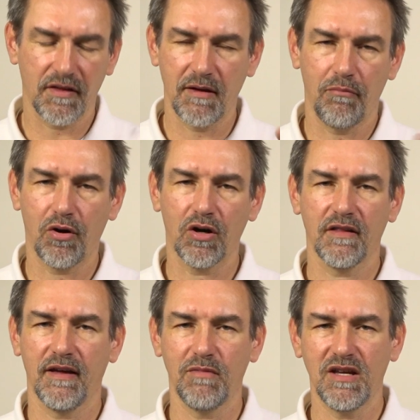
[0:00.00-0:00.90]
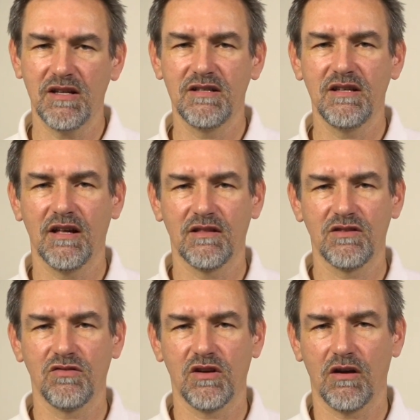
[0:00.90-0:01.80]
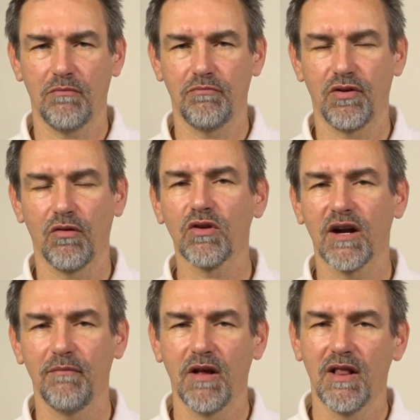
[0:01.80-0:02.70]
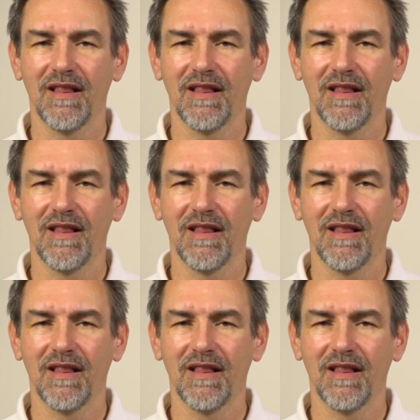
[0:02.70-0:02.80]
import them easy into your program.